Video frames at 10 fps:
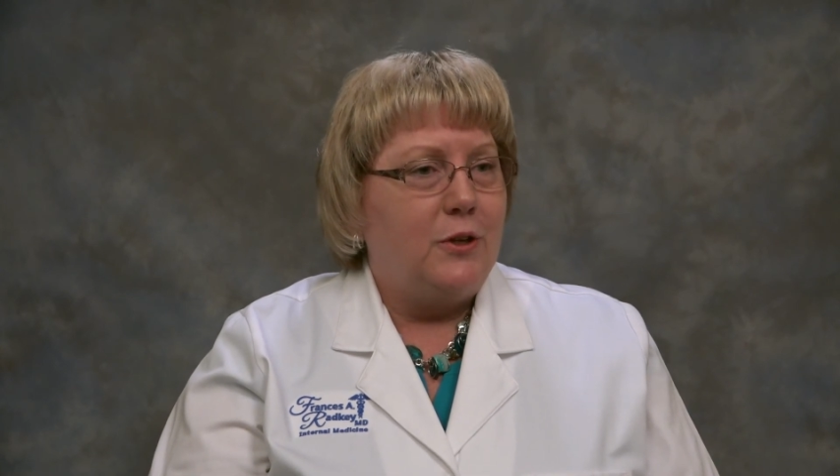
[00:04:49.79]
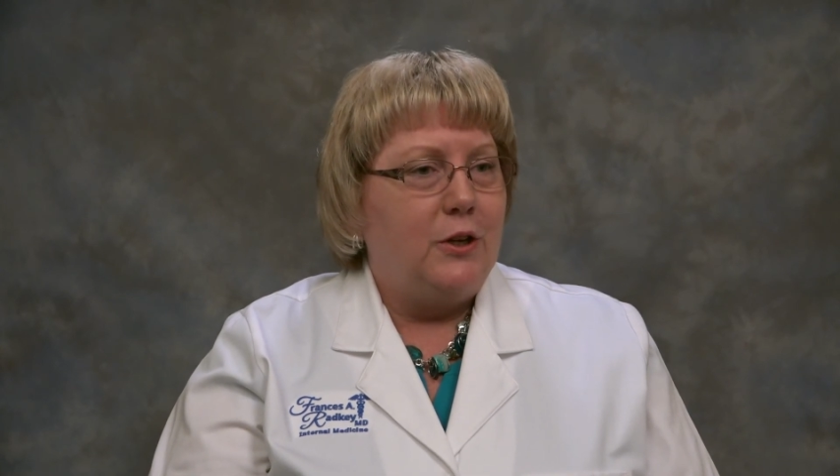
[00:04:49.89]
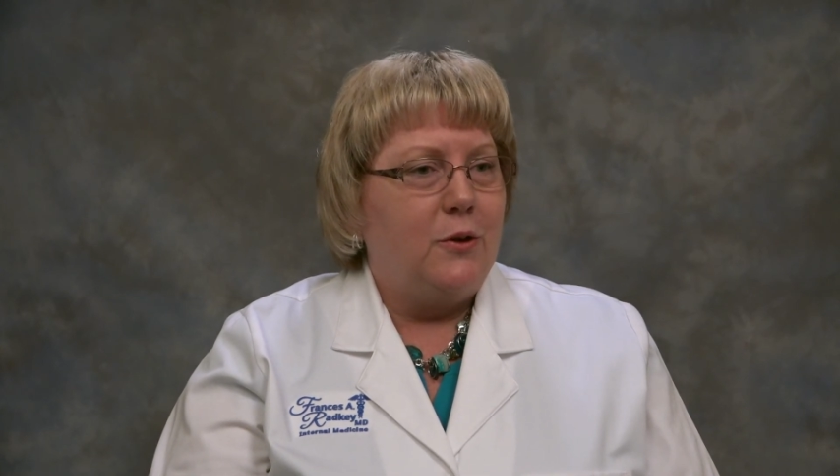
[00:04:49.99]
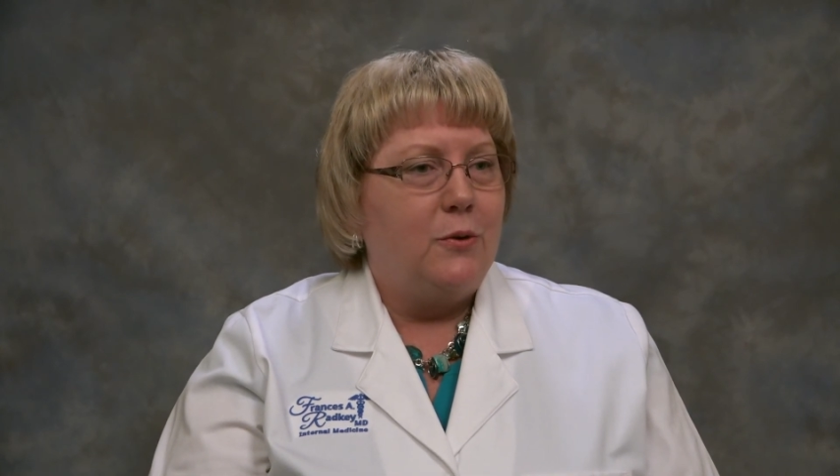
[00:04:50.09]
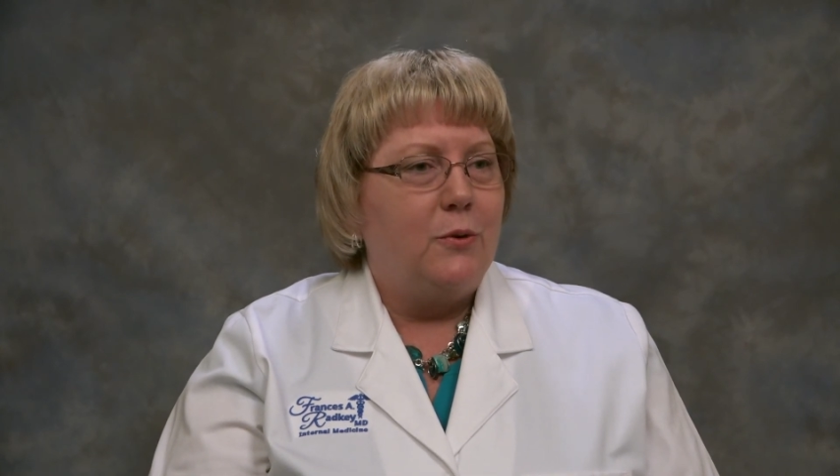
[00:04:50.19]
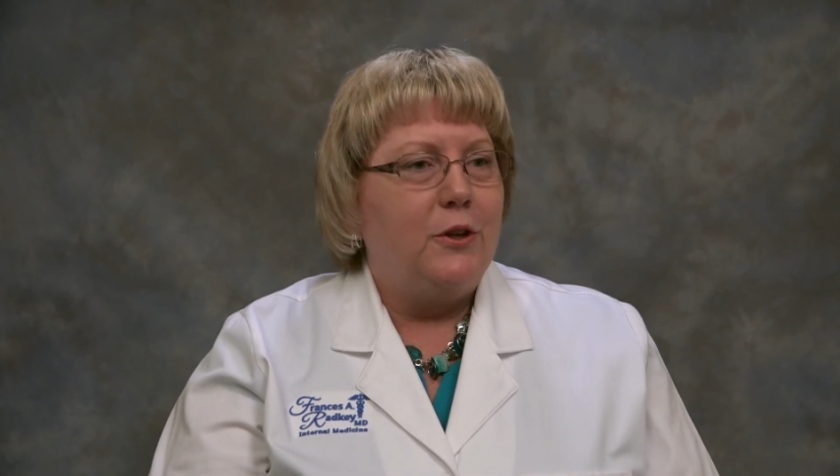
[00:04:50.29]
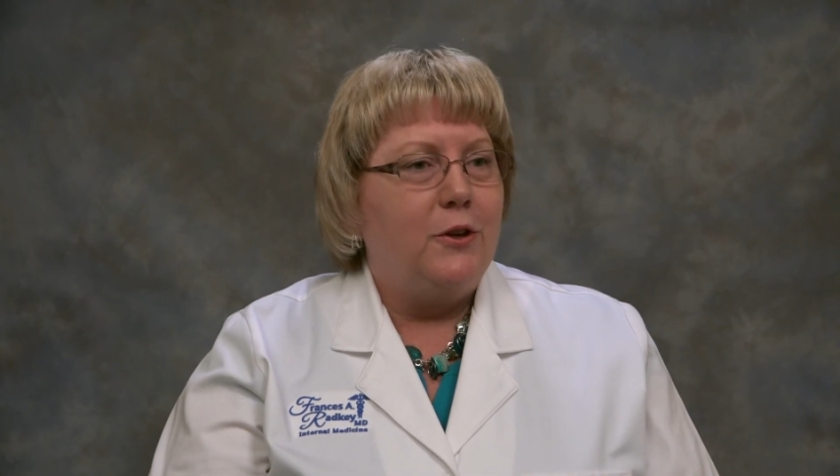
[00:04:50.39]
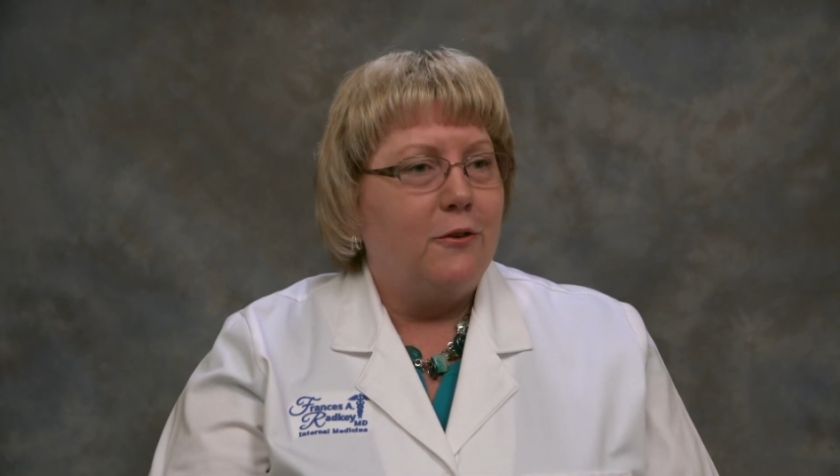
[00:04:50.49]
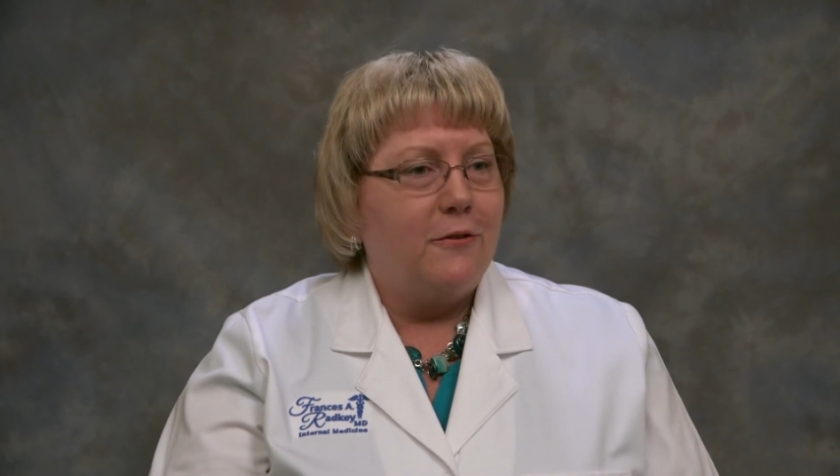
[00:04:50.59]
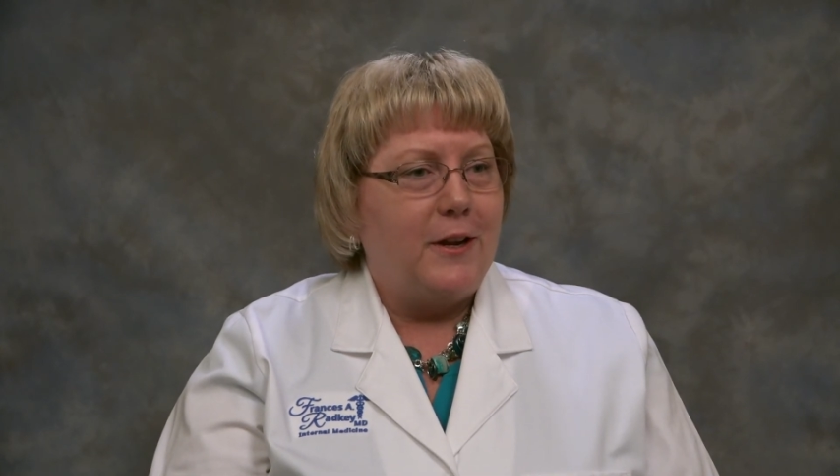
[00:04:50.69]
you,
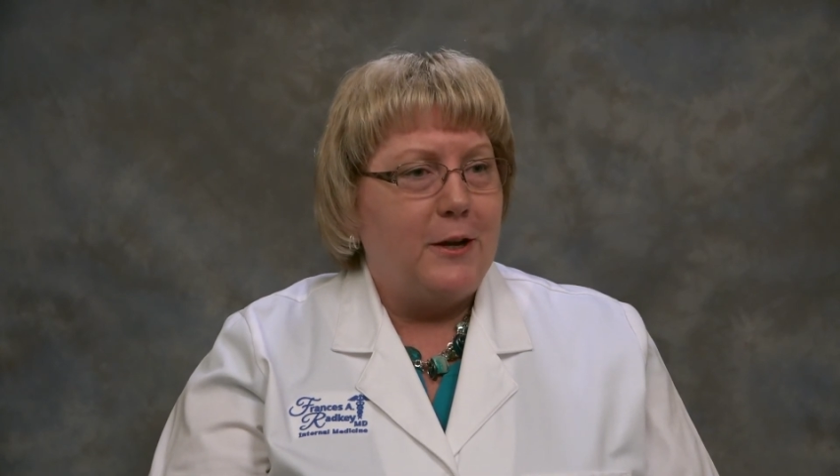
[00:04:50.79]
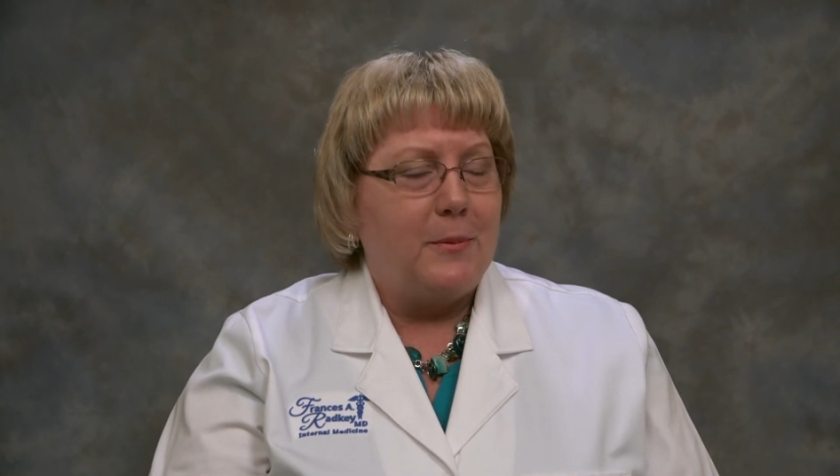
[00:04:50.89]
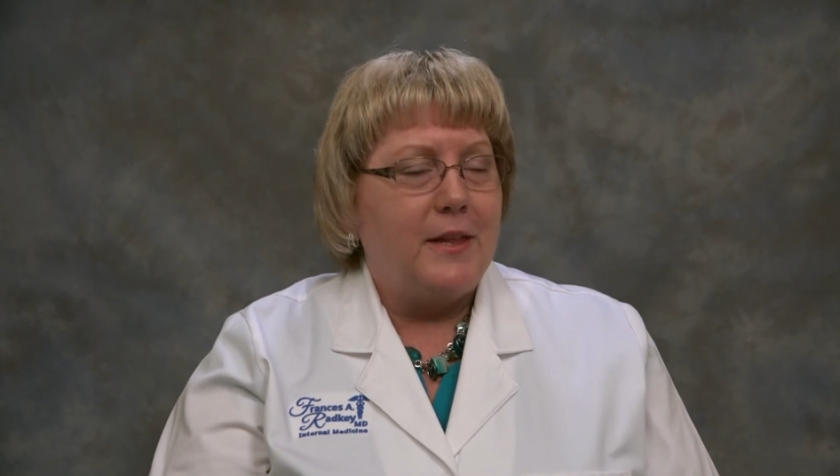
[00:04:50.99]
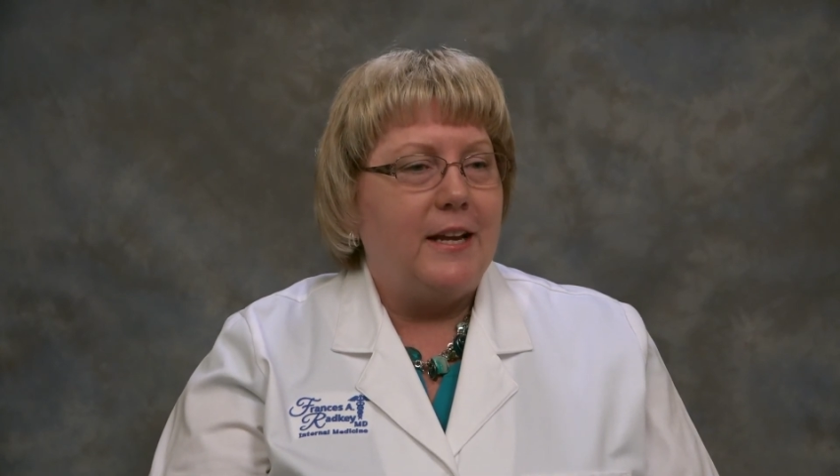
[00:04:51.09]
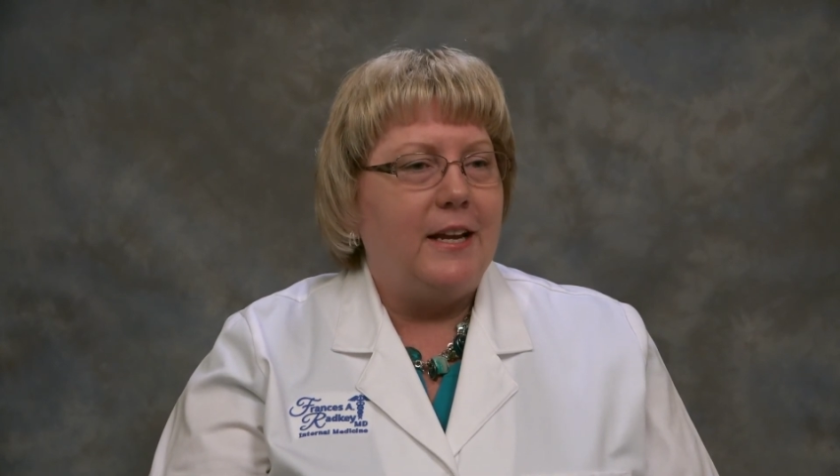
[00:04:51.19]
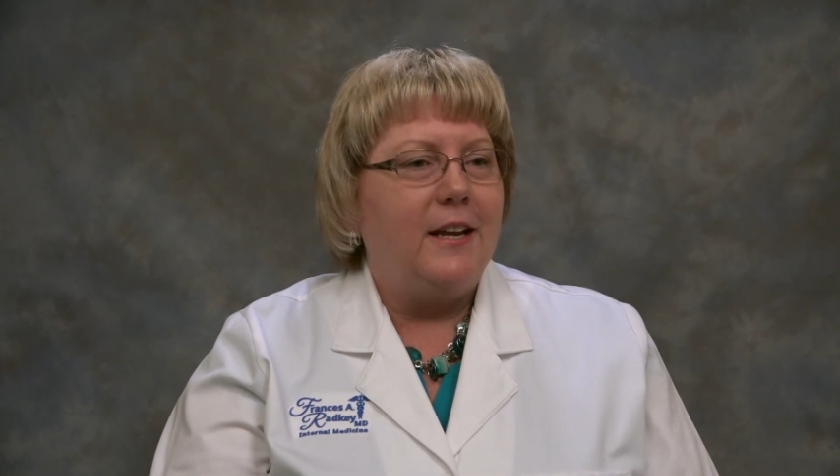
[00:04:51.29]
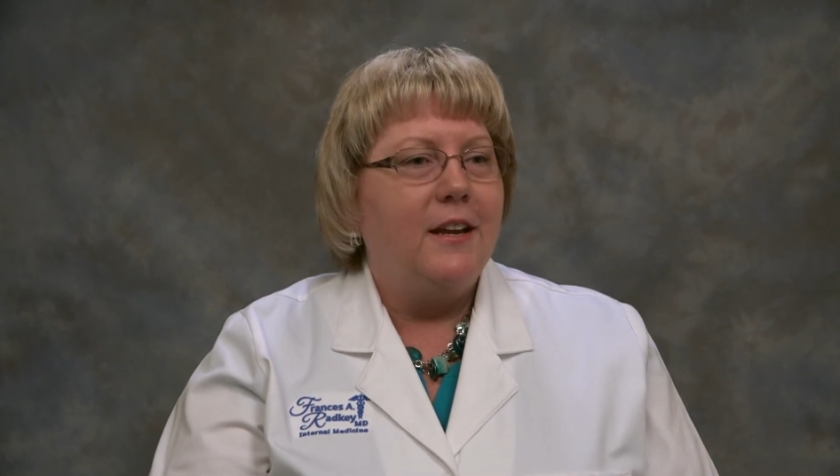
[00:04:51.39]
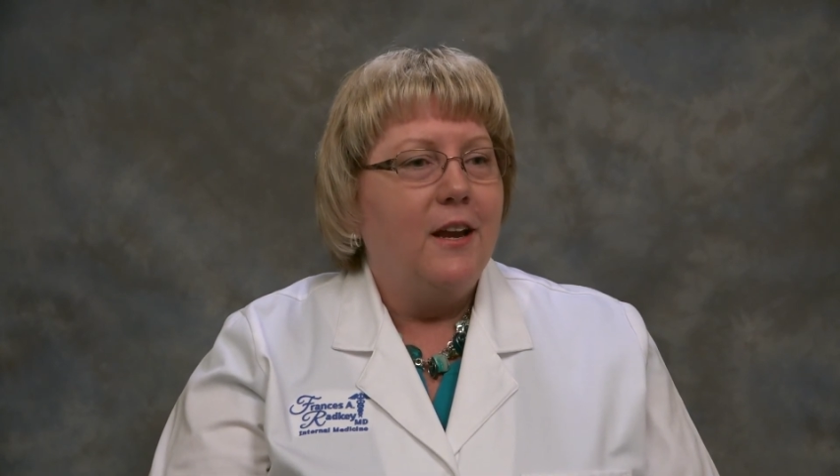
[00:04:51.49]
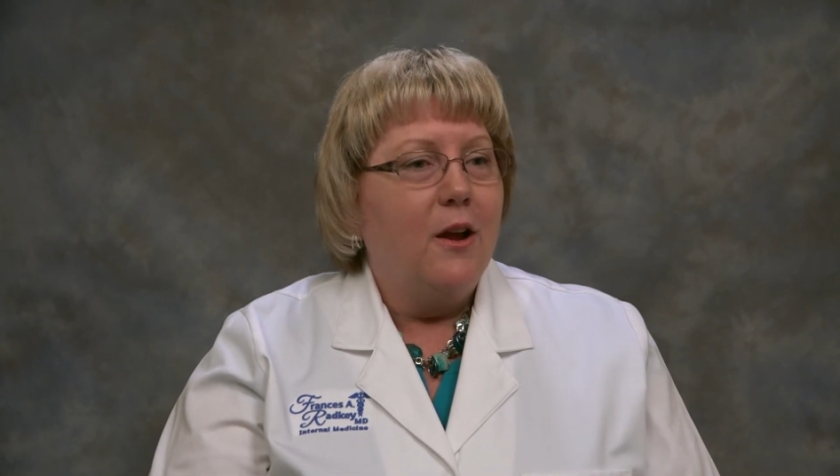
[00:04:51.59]
your family,